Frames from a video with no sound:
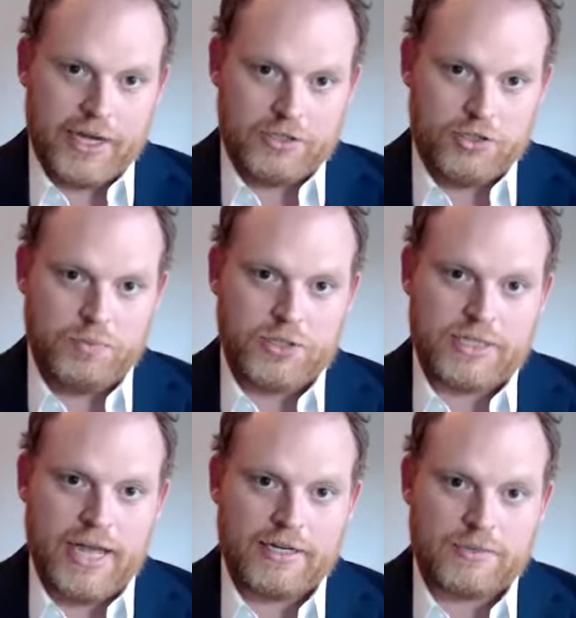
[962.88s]
at
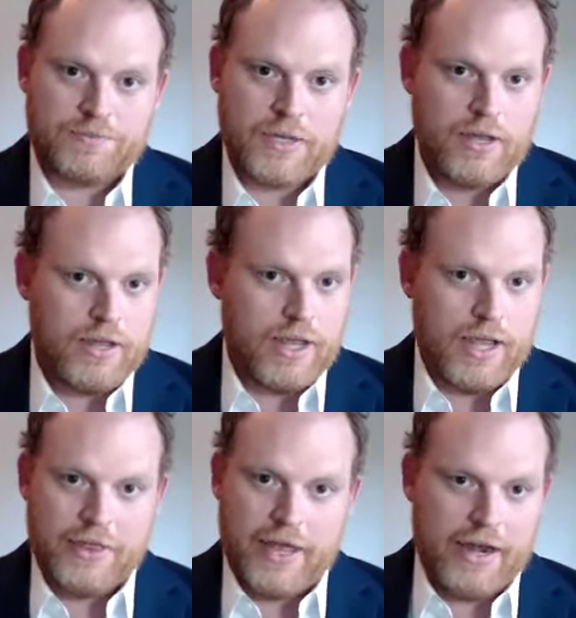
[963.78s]
2%
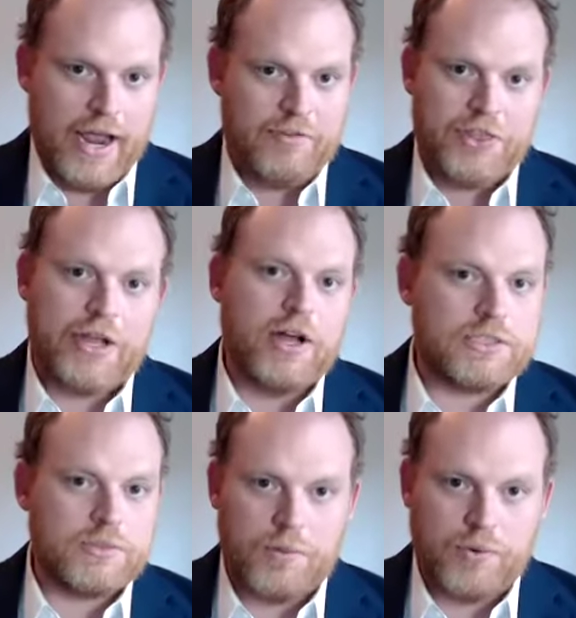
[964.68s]
and then everything else
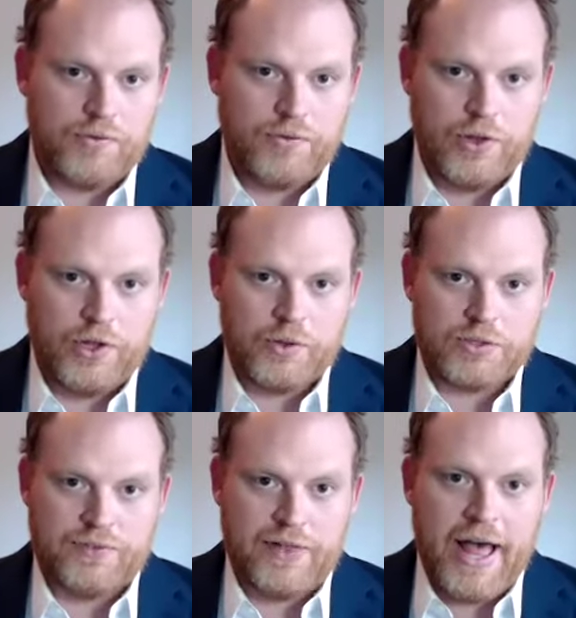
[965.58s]
in my portfolio is
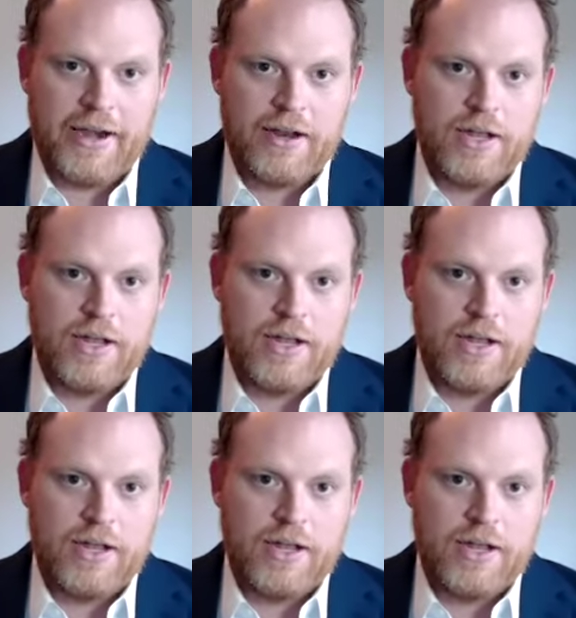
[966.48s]
flat,